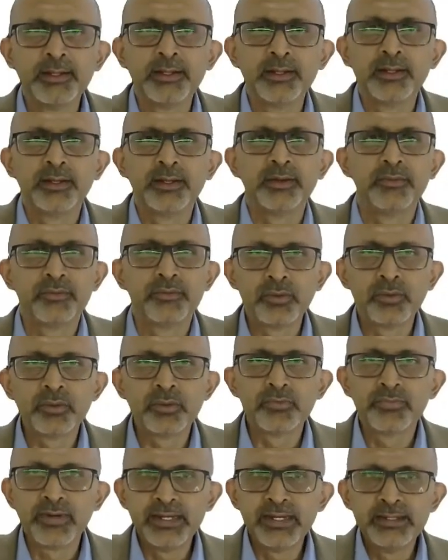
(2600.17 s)
So
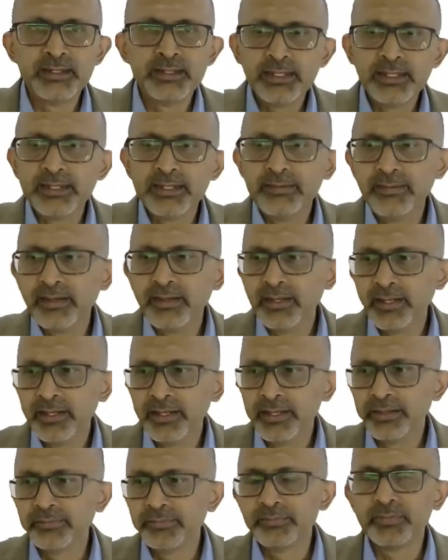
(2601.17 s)
finally,
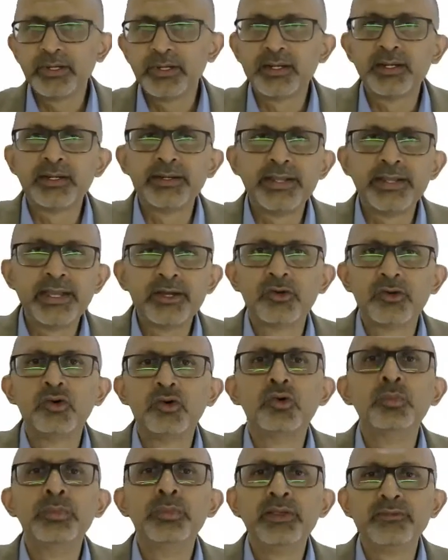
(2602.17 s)
the take home
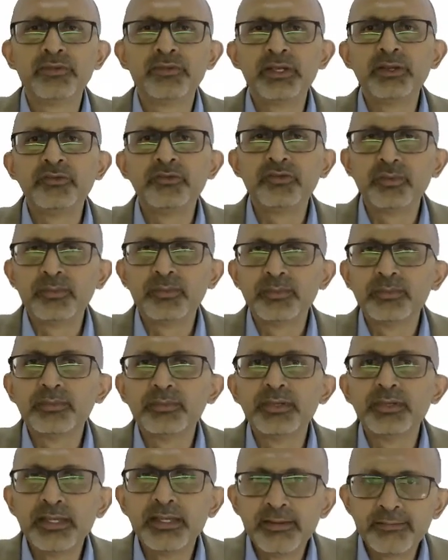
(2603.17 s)
message
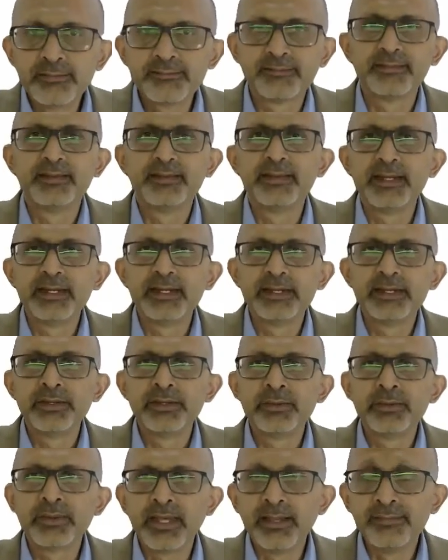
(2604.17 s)
is that, you know,
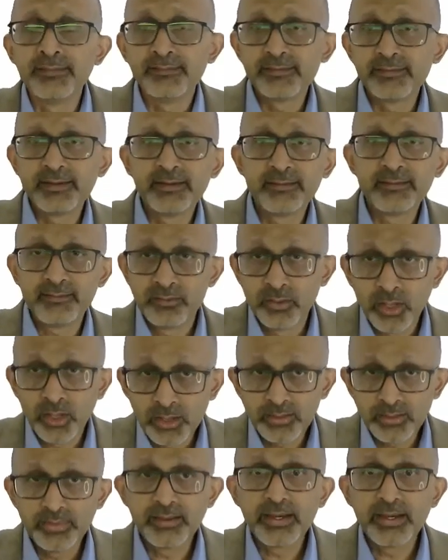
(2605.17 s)
cancer is not
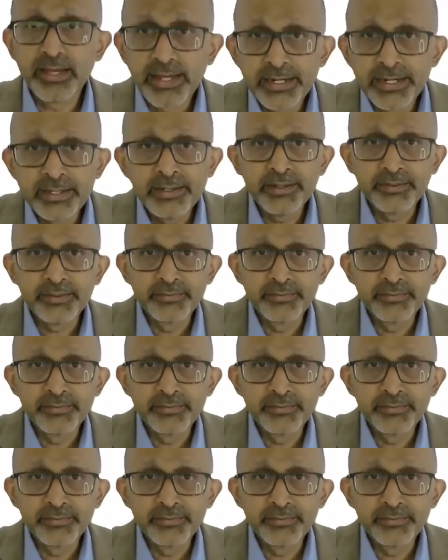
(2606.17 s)
the end.